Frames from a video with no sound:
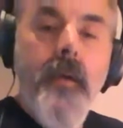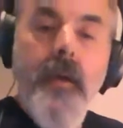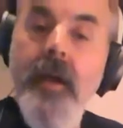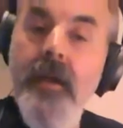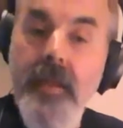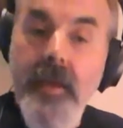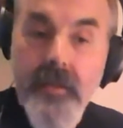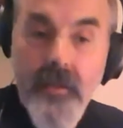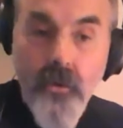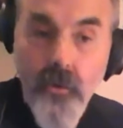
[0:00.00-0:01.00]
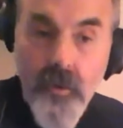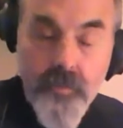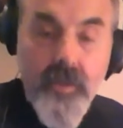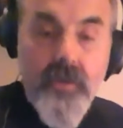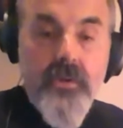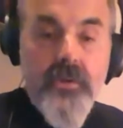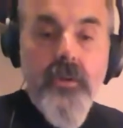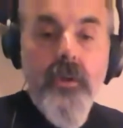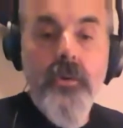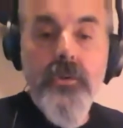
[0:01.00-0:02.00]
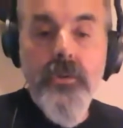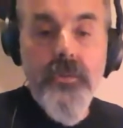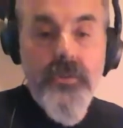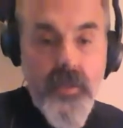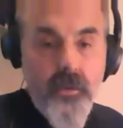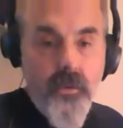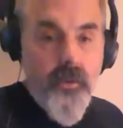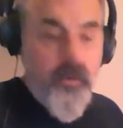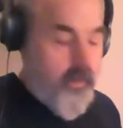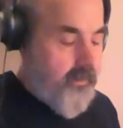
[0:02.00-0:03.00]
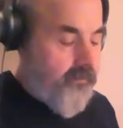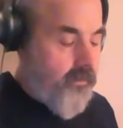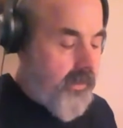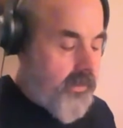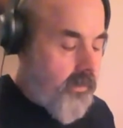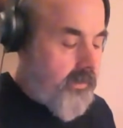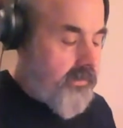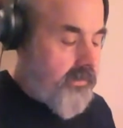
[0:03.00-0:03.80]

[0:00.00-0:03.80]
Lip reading: And then the chord progression goes to a C chord, the 4 chords.